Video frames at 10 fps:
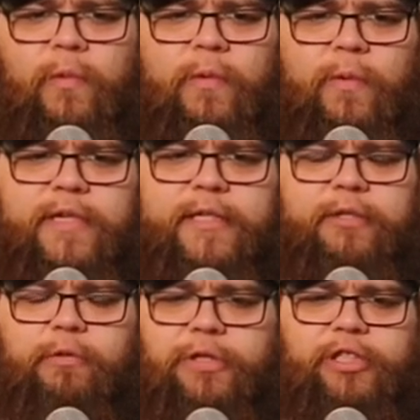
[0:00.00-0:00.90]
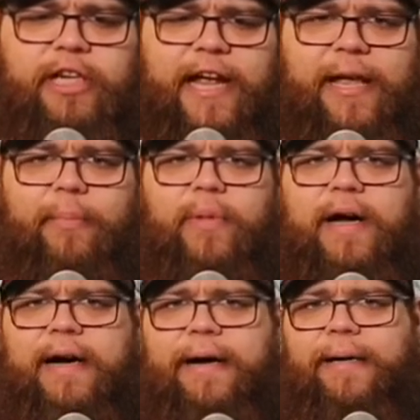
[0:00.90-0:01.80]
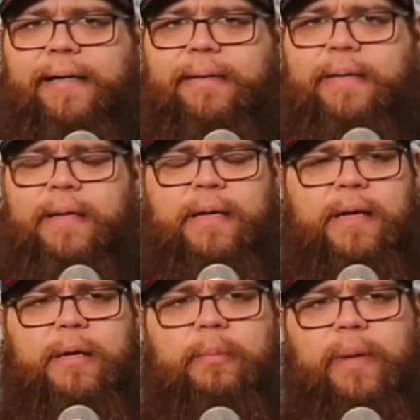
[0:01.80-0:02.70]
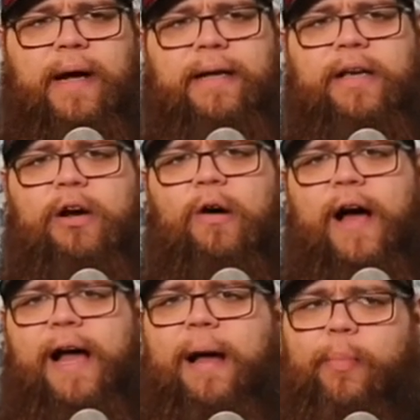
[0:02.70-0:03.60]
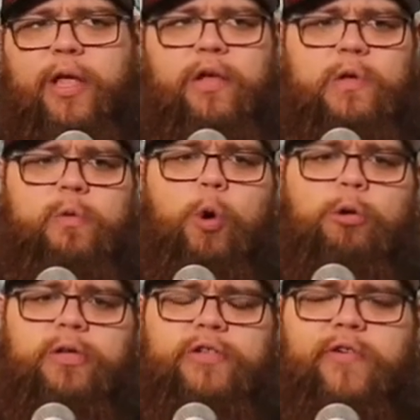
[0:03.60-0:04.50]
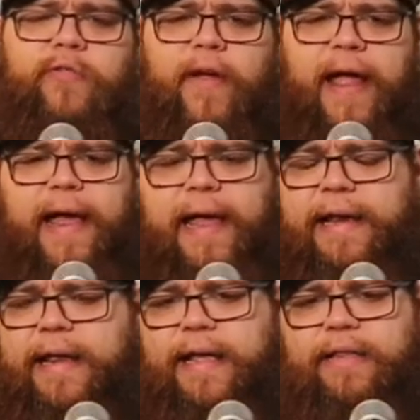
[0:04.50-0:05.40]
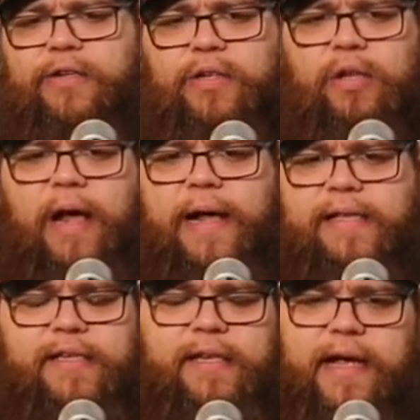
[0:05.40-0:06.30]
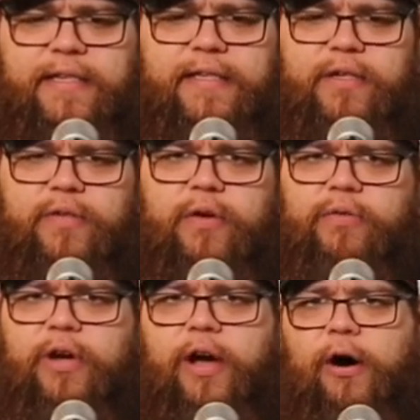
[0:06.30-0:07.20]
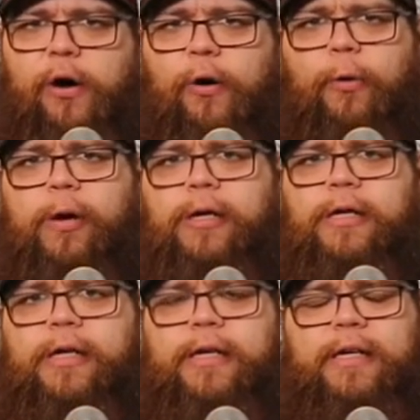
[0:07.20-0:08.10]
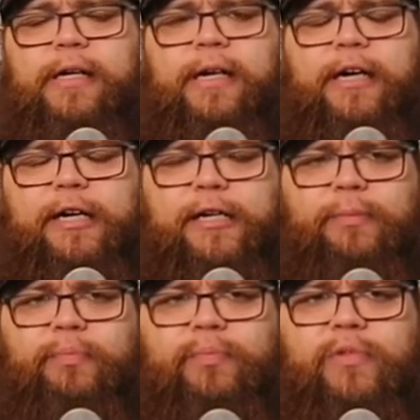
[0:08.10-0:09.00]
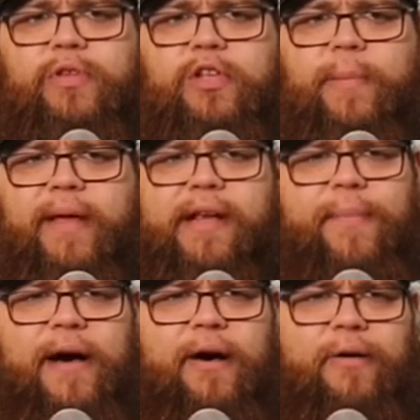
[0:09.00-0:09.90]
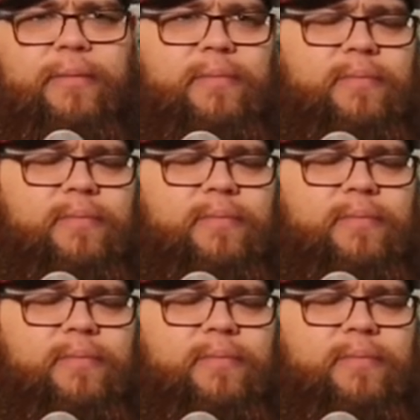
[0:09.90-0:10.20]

which is a real shame. But, you know, I'm a huge World War II fan, and there's a lot I still don't know. It's only been about